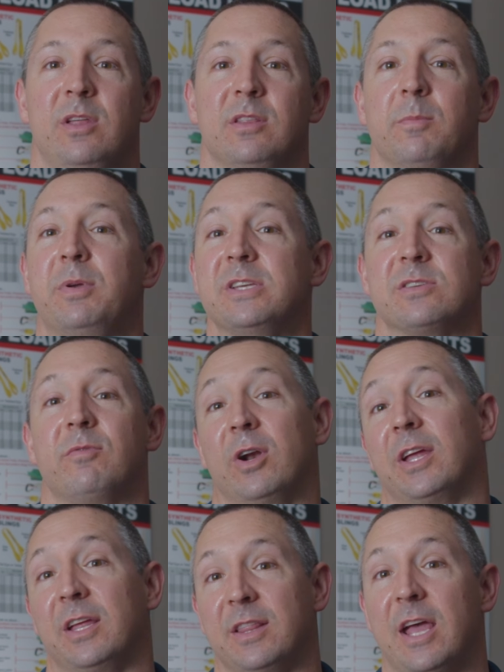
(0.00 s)
the piece of
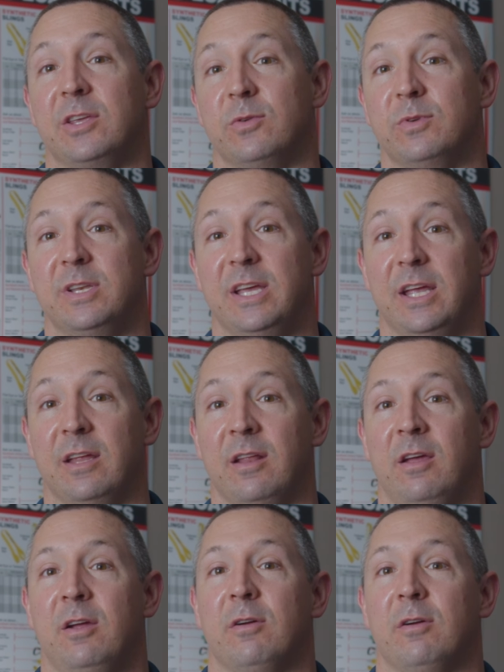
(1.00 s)
rigging that you need